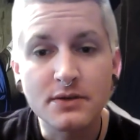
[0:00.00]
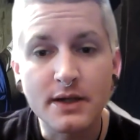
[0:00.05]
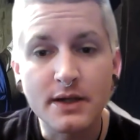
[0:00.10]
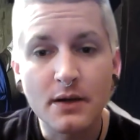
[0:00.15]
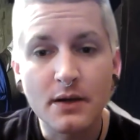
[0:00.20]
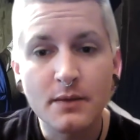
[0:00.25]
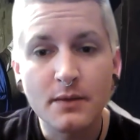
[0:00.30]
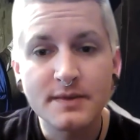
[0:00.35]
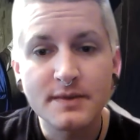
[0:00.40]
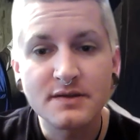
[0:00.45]
And I
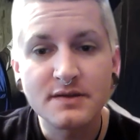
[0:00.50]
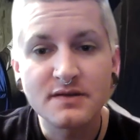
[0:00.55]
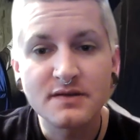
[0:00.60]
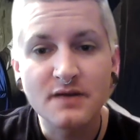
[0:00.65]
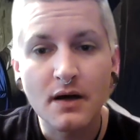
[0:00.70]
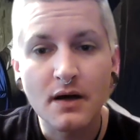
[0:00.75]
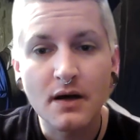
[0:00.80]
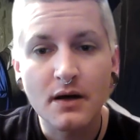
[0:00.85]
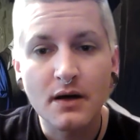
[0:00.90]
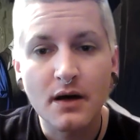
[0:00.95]
hope
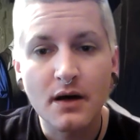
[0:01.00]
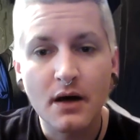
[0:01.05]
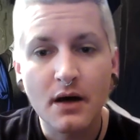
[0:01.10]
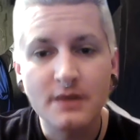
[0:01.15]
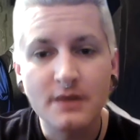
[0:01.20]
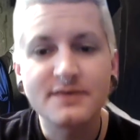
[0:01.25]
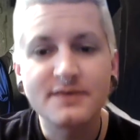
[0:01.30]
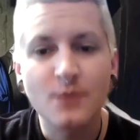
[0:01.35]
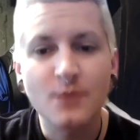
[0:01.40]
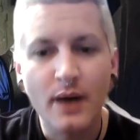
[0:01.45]
is uh,
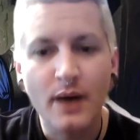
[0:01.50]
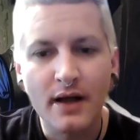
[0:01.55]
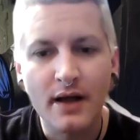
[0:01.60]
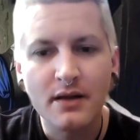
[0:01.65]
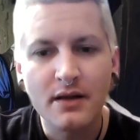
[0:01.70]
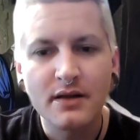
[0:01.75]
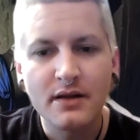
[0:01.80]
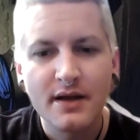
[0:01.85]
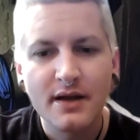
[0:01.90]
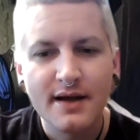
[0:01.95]
all is
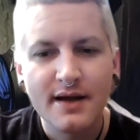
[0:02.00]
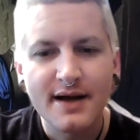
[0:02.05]
well.